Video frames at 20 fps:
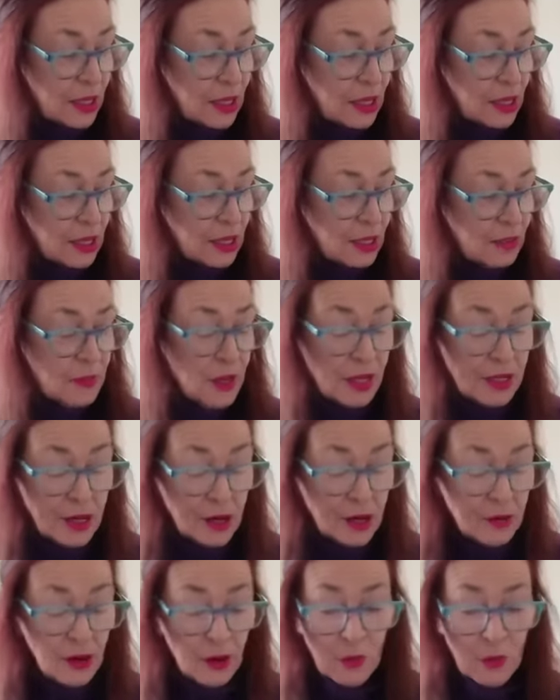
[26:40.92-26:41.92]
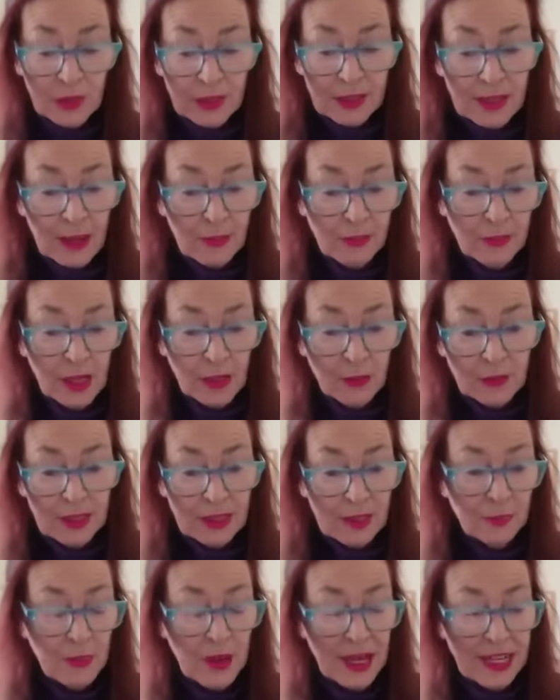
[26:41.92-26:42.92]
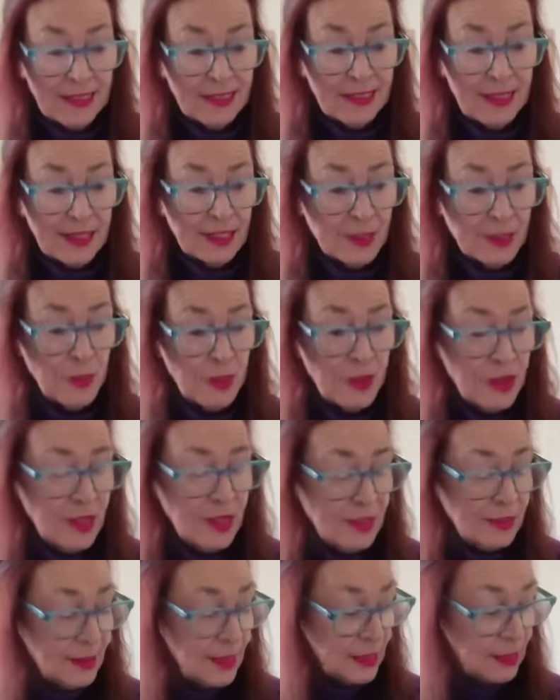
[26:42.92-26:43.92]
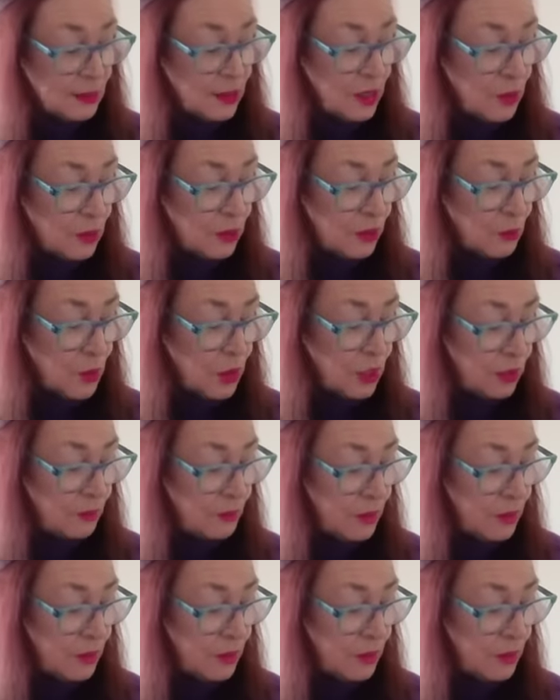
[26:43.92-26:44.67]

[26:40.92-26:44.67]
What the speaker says: I don't know what's happening with SpaceX, but things aren't going well.